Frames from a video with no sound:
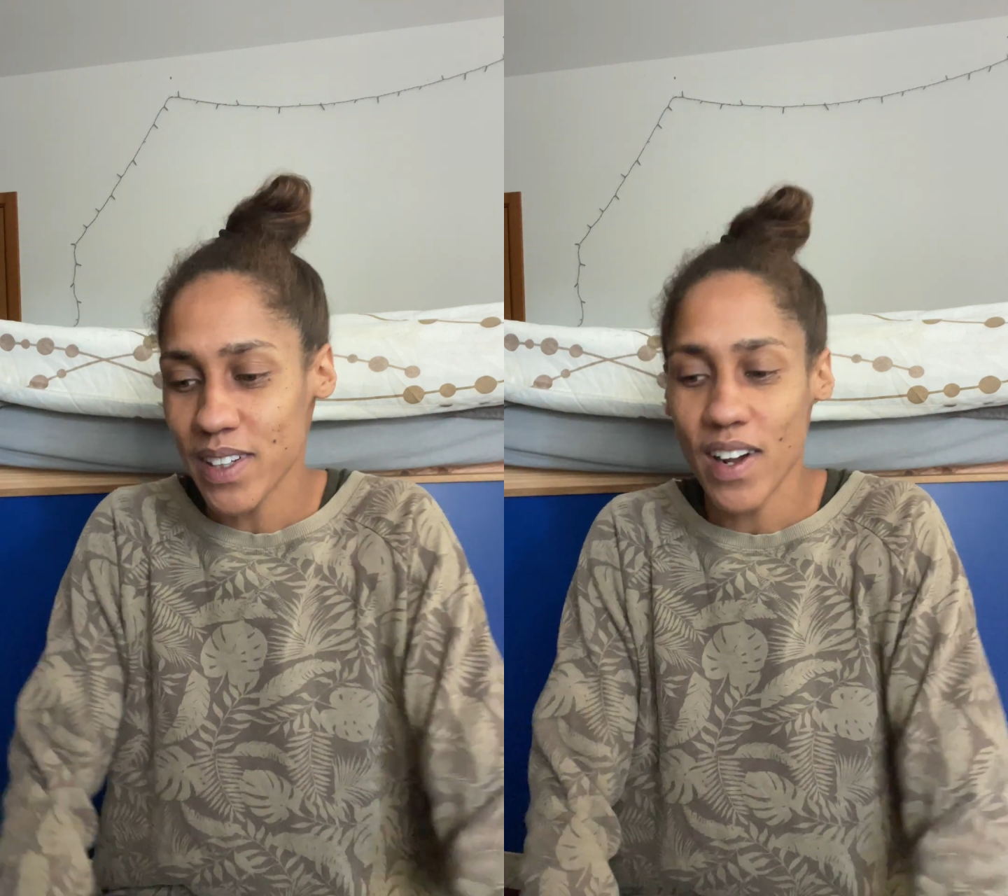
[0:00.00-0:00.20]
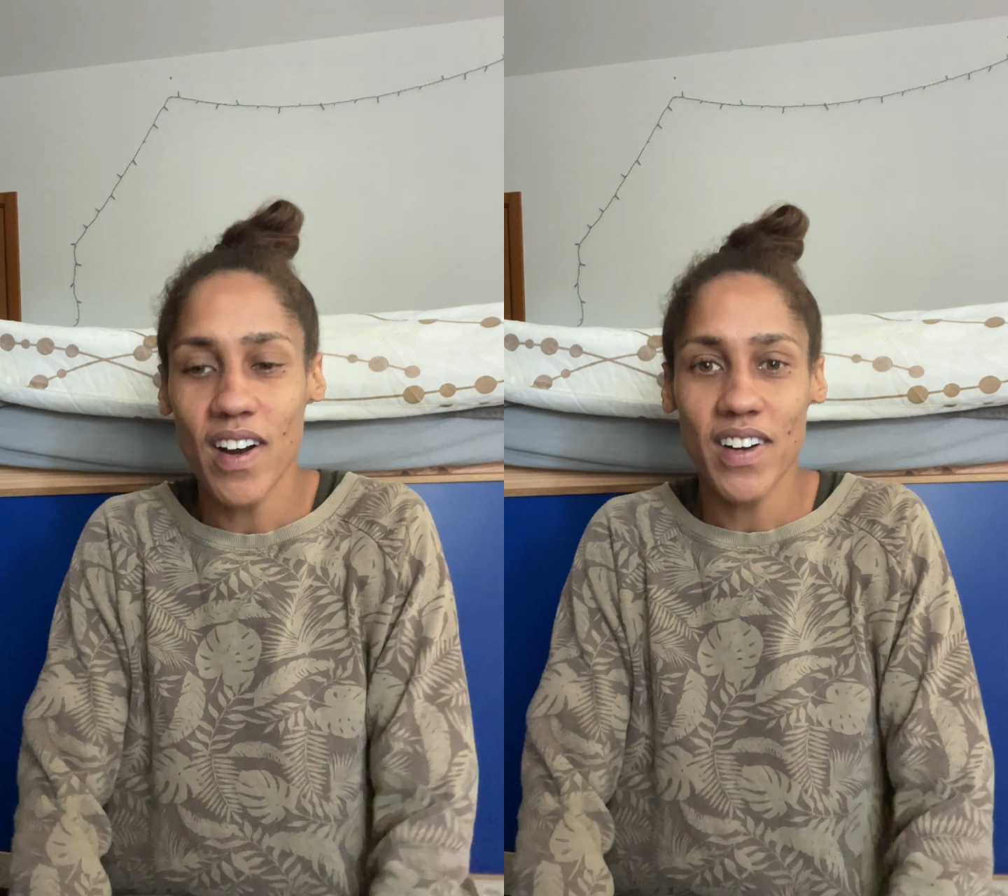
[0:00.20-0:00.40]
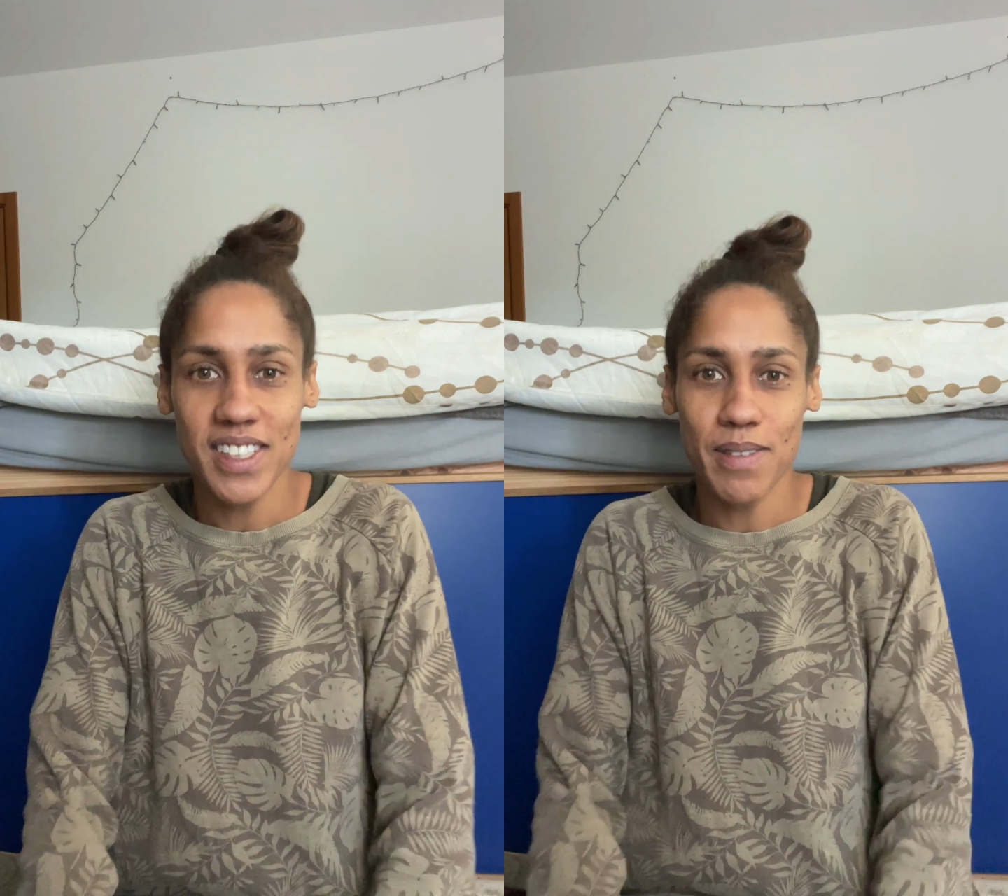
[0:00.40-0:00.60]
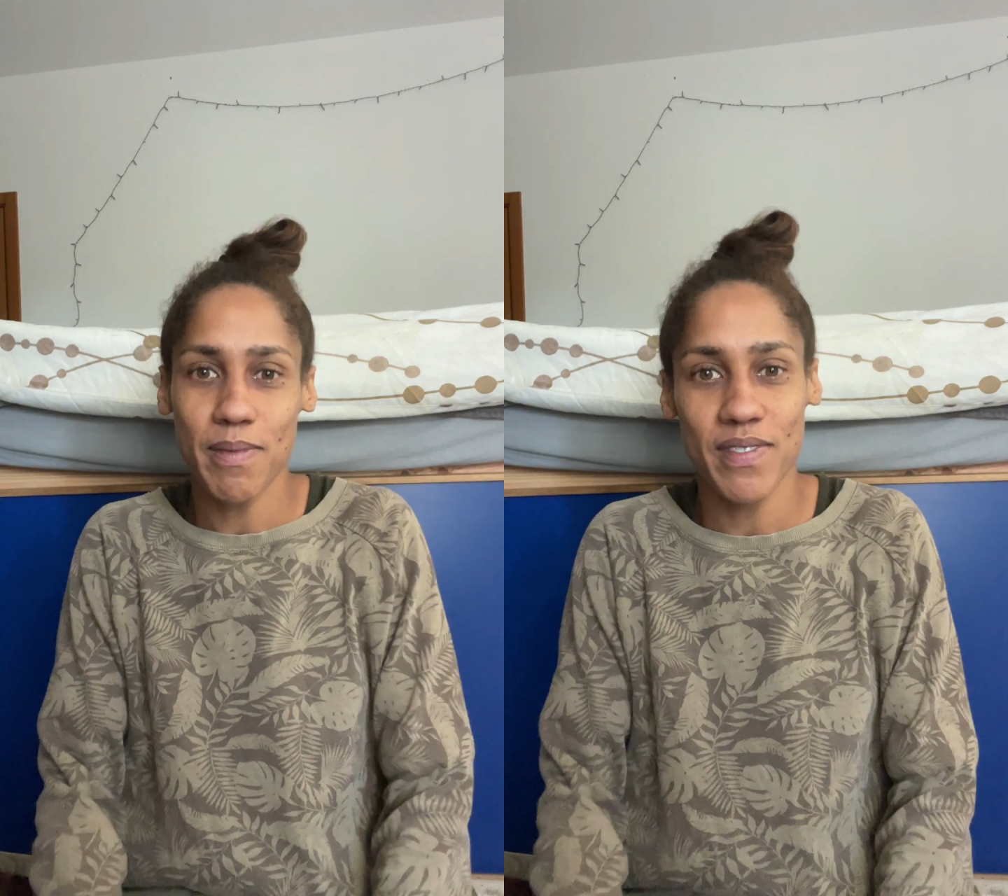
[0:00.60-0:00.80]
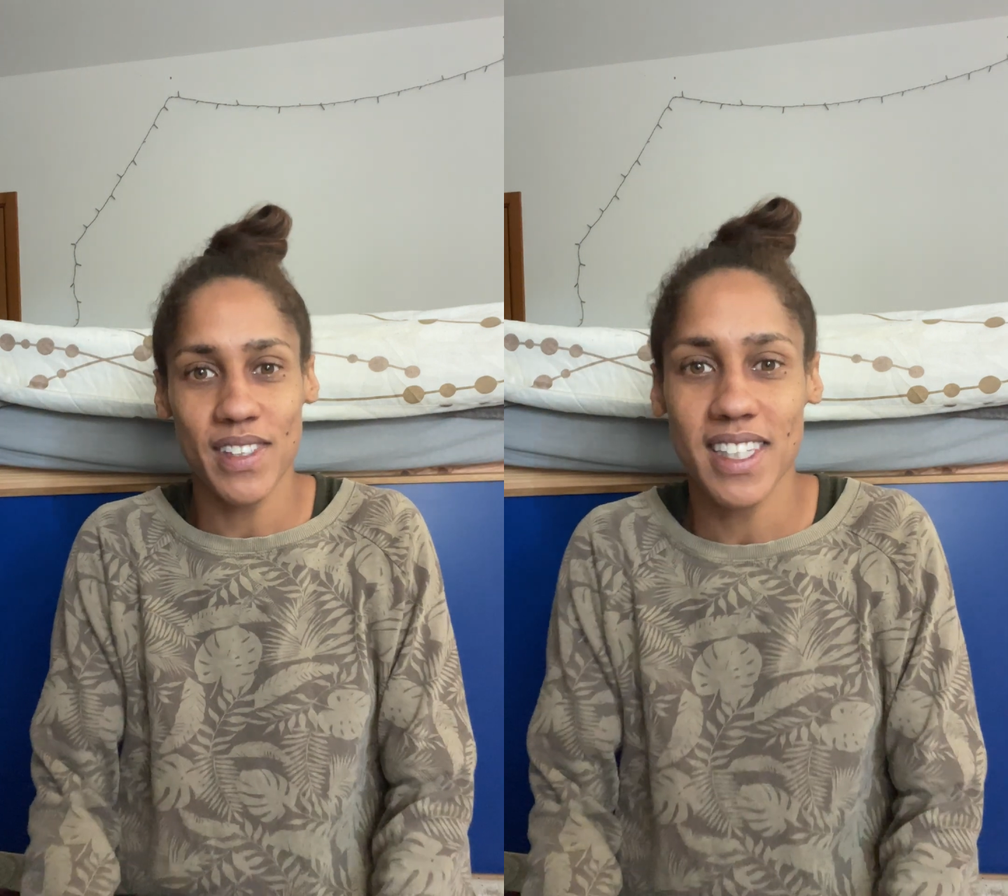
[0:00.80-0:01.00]
are some
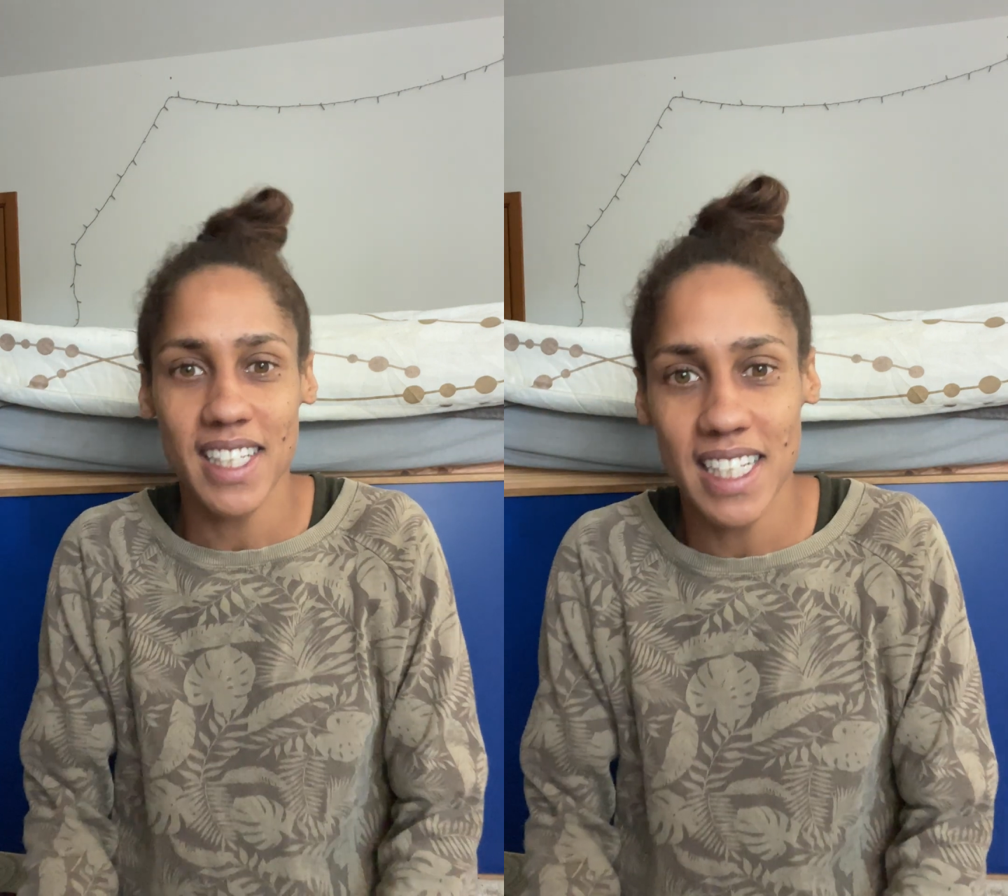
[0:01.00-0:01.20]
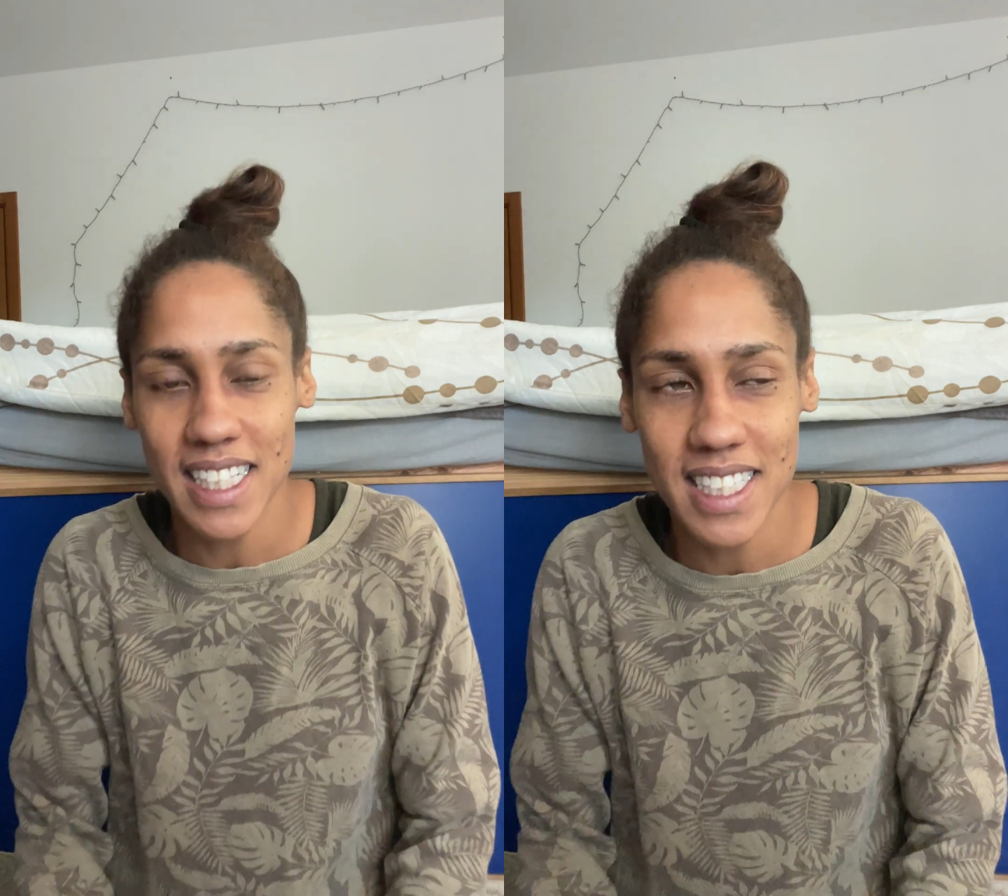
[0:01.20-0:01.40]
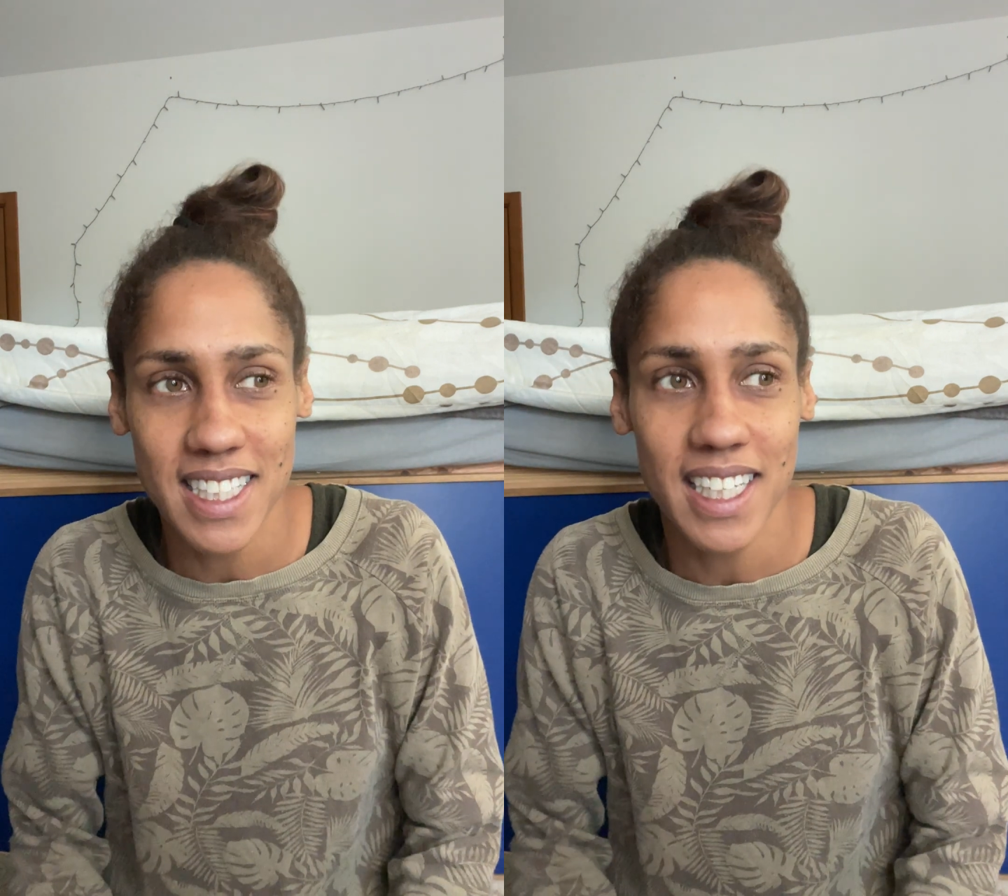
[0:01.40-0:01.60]
of the things,